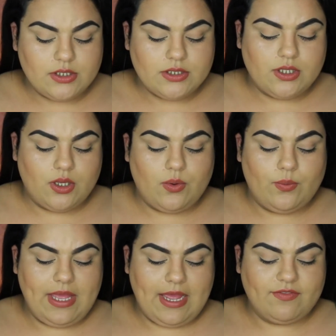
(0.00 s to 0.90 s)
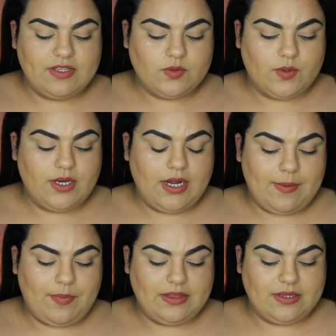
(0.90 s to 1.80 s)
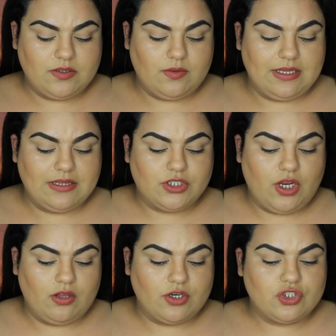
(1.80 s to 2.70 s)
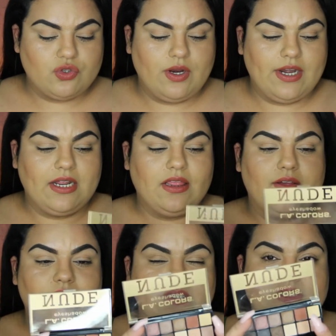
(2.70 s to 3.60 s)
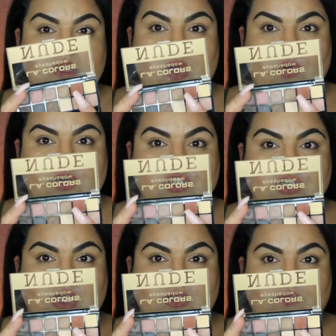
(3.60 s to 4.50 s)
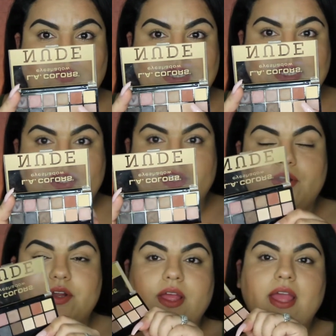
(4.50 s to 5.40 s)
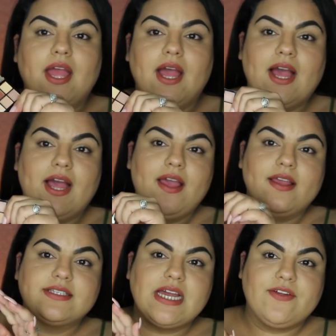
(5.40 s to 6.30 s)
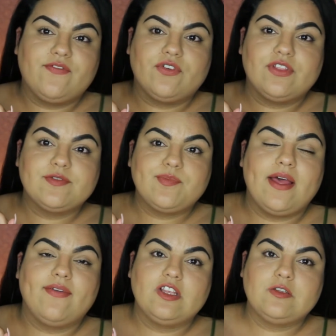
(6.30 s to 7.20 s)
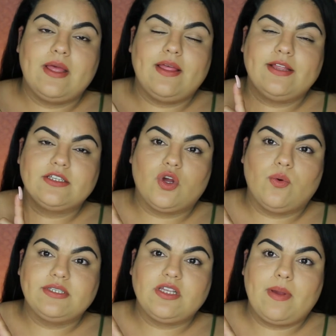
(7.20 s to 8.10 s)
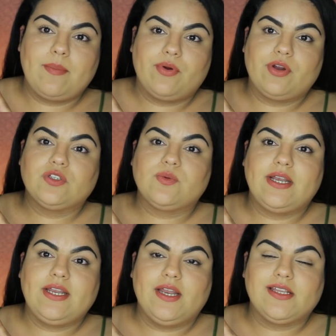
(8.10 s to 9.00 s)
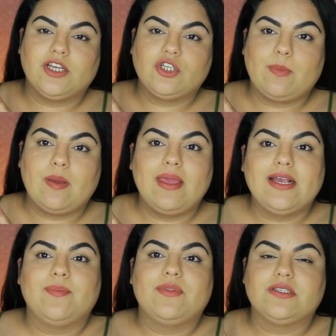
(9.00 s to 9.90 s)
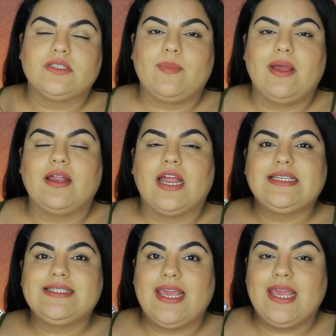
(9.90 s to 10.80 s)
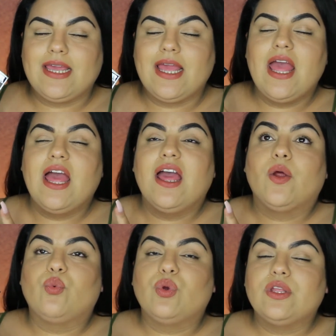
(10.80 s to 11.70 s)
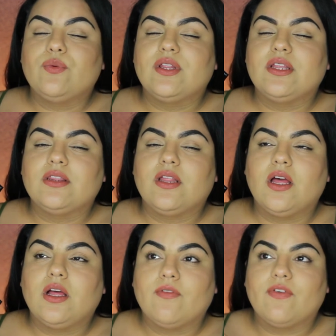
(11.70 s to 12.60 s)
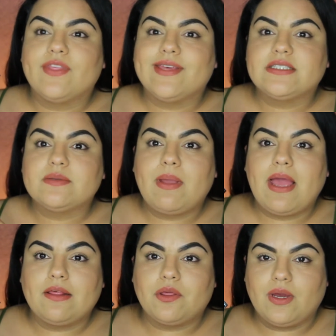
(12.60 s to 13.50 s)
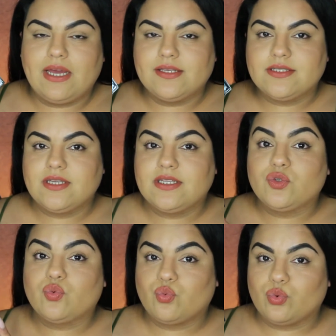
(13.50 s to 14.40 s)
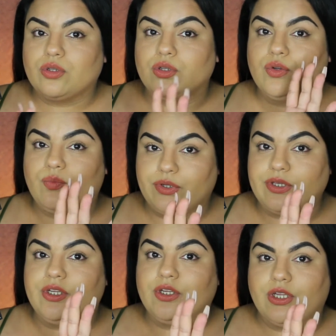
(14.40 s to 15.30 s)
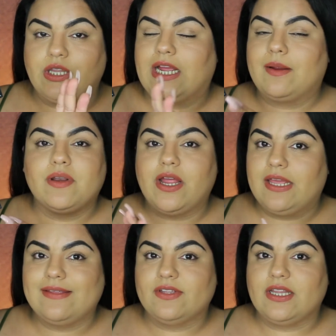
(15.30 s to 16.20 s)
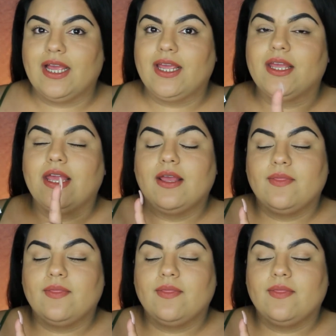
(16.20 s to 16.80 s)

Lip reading: So we have this one. I bought this one at the dollar store, and I love this orange color right here. I die for this palette. This palette is always on my purse when I need to touch up my makeup. This is the palette I take. Really love this palette, you guys. It's really good. Like, I'm not even lying.